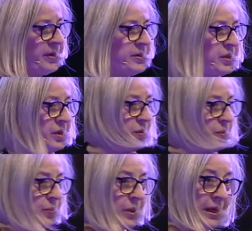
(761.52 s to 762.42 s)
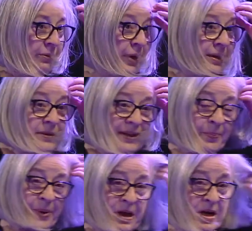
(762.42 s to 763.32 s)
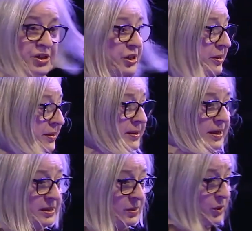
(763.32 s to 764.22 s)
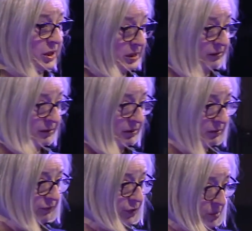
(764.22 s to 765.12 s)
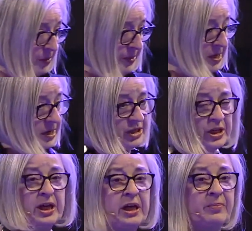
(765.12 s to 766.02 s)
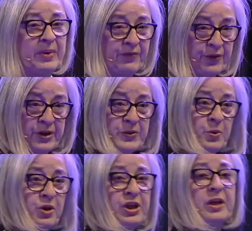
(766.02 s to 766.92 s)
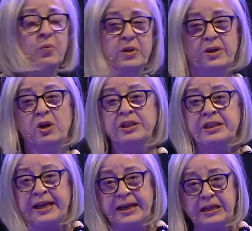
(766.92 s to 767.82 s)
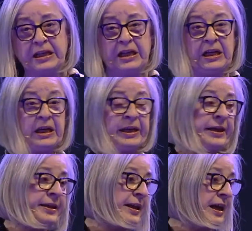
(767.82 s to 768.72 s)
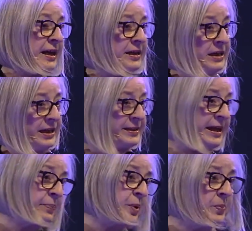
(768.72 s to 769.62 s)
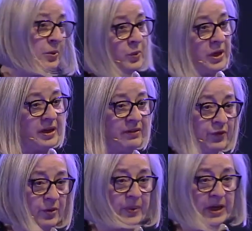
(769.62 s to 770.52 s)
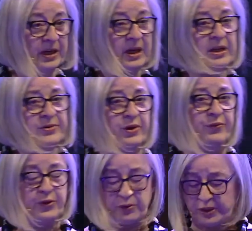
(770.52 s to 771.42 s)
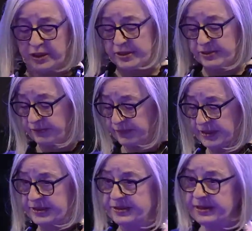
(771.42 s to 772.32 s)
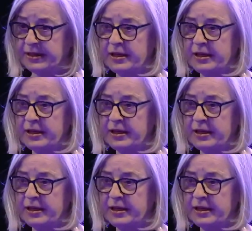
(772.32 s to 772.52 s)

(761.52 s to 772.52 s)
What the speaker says: So I rented a barge and started working from a barge. My first project was a hotel, and then I had like 10 people working for me, so a few years of this.